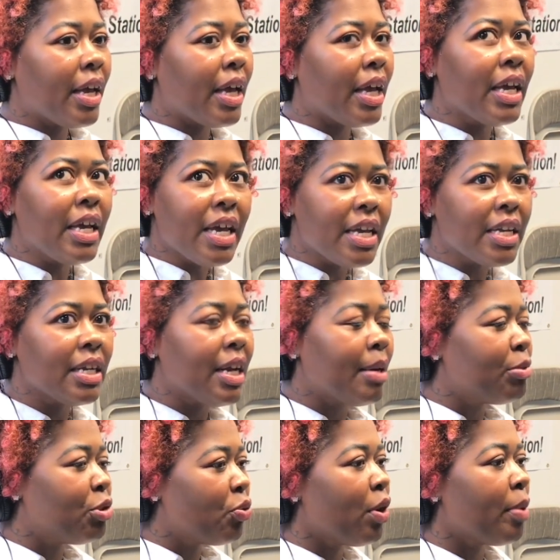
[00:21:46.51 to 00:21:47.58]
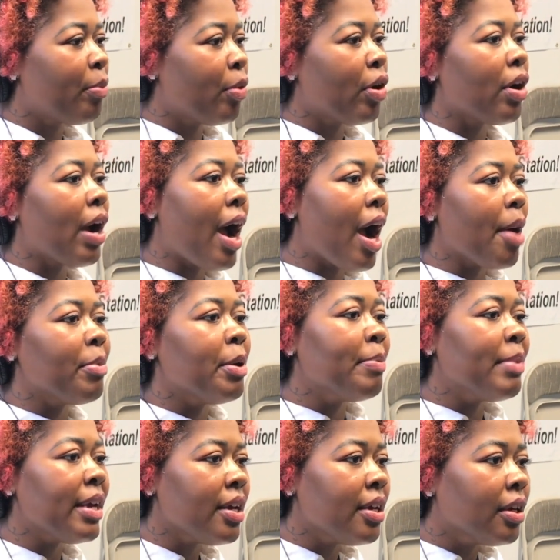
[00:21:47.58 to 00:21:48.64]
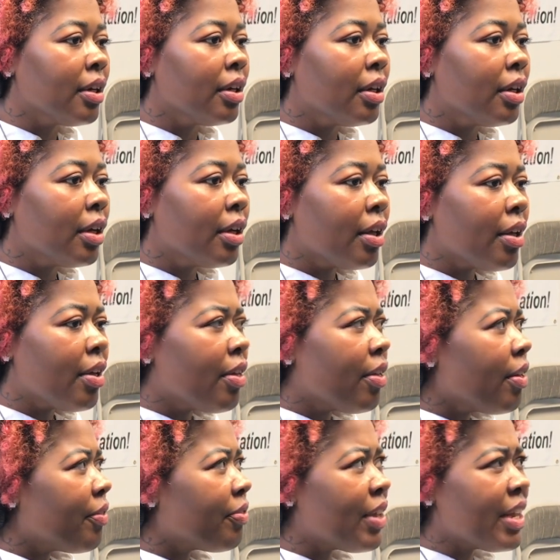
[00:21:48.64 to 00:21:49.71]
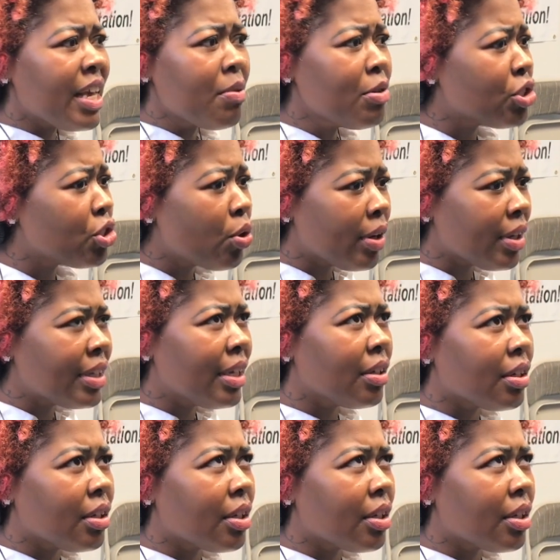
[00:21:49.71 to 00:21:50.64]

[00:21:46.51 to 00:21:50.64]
And he ended up doing more harm to me than he was doing.